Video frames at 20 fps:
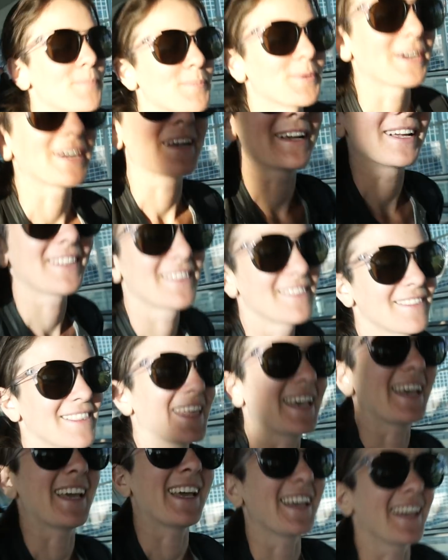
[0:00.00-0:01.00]
but
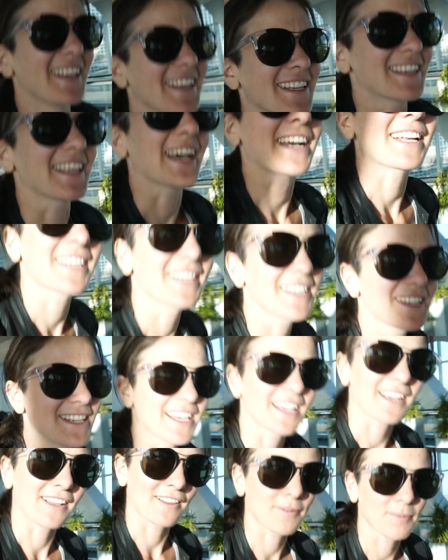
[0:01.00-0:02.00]
they detected
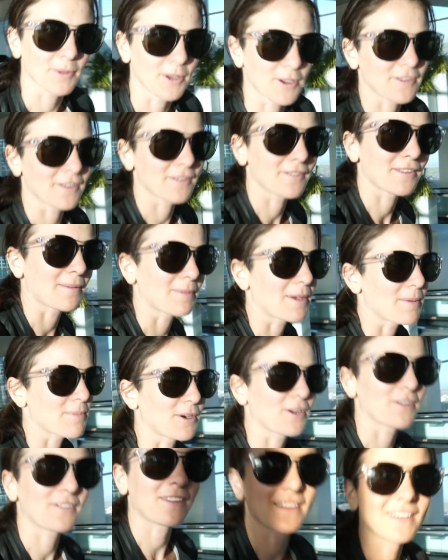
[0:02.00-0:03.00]
explosives on my
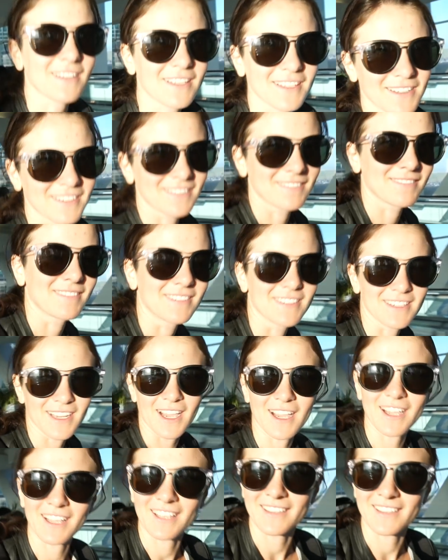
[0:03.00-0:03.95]
person. Not